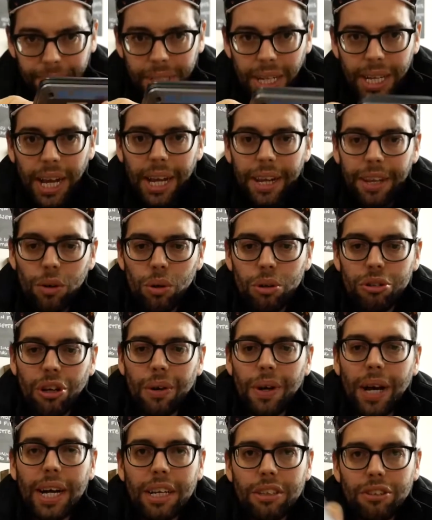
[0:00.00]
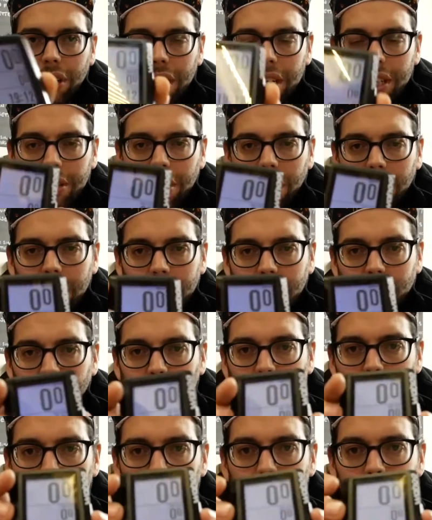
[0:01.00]
And it also has, I can't show
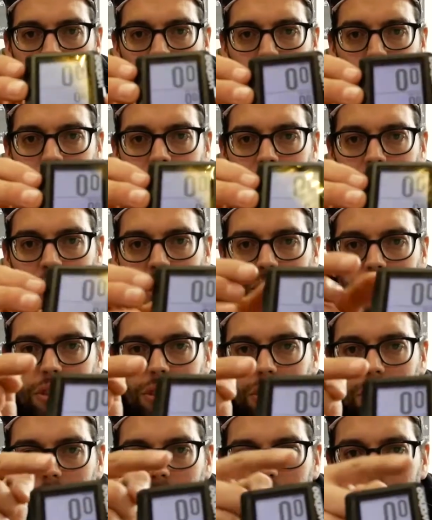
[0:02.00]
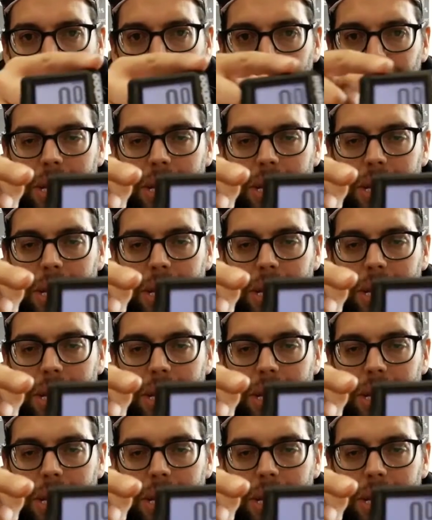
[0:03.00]
you them here, but it has some